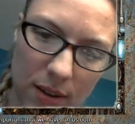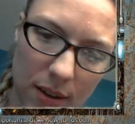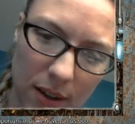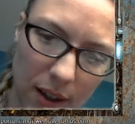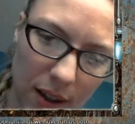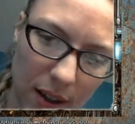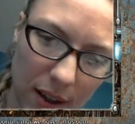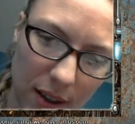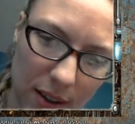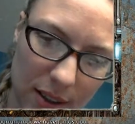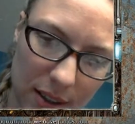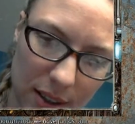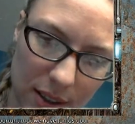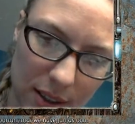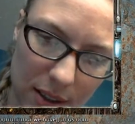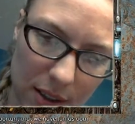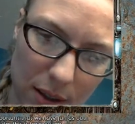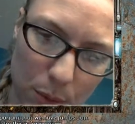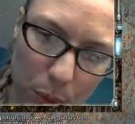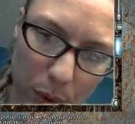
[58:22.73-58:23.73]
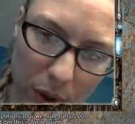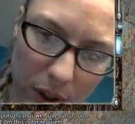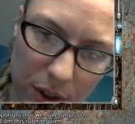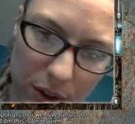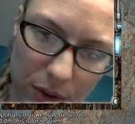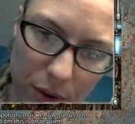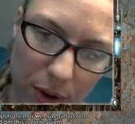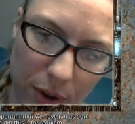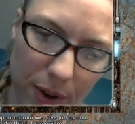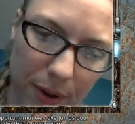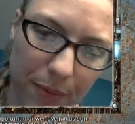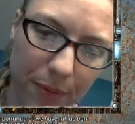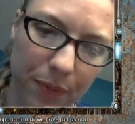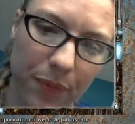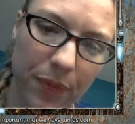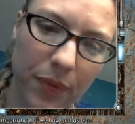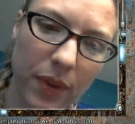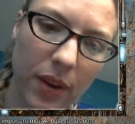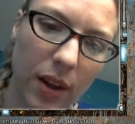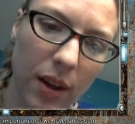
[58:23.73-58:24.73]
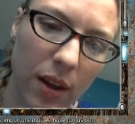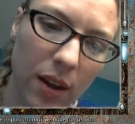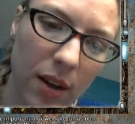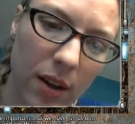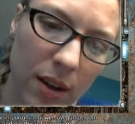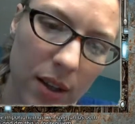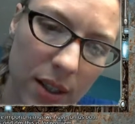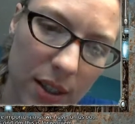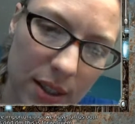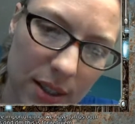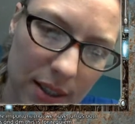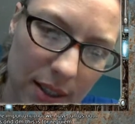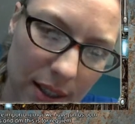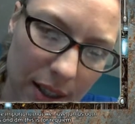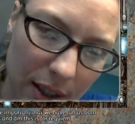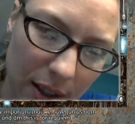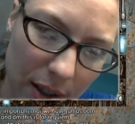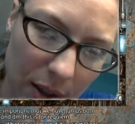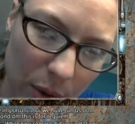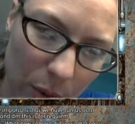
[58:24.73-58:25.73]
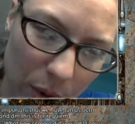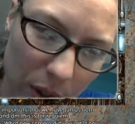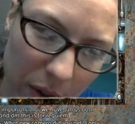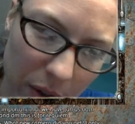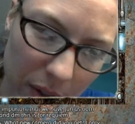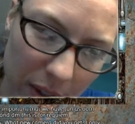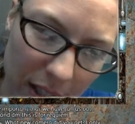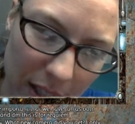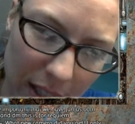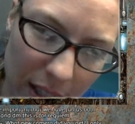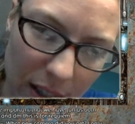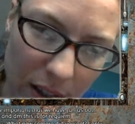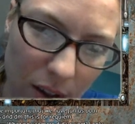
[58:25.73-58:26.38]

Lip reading: yeah, this is a good brush for it. So we're going to get